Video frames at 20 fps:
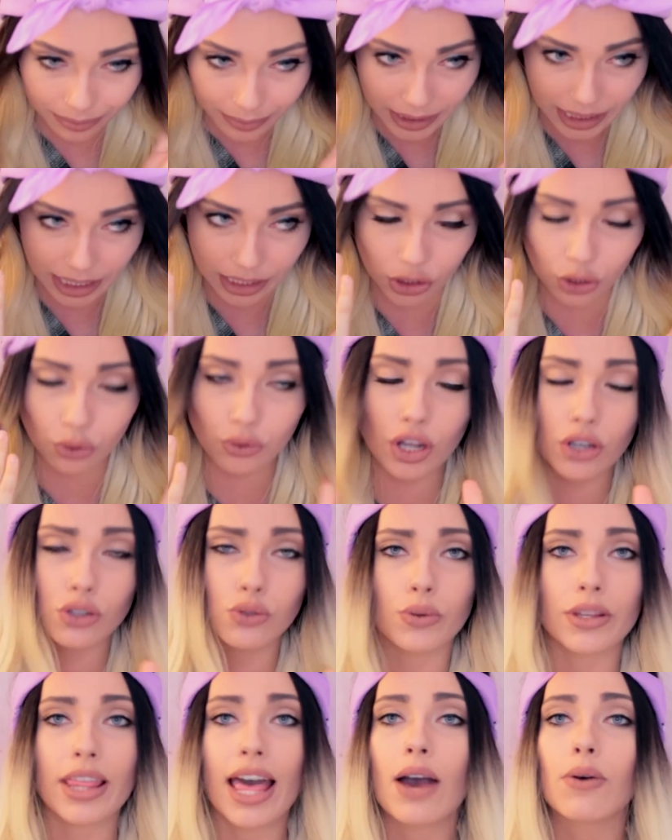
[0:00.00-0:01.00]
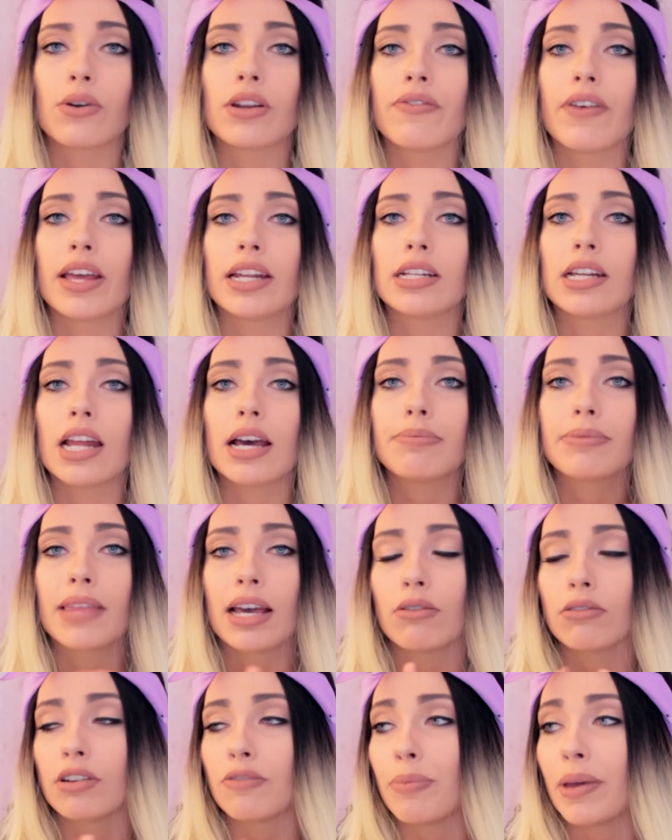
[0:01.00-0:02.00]
because who knows where that would have ended up.
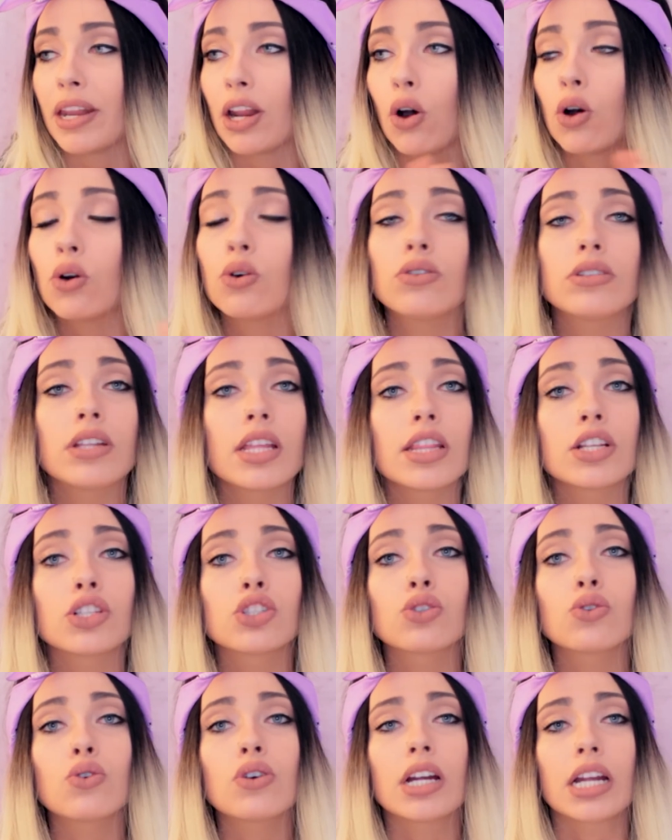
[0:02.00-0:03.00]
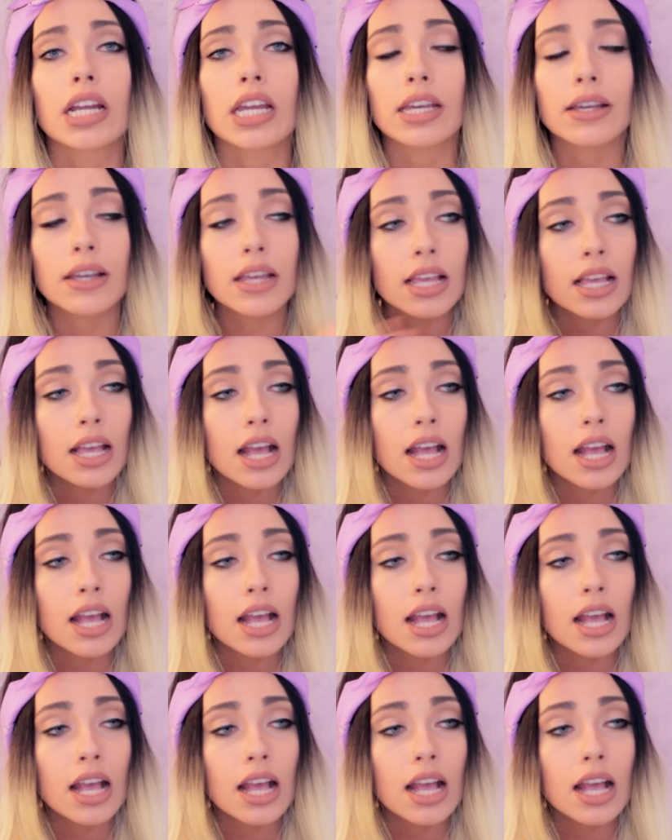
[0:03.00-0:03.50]
That would have been a whole nother story.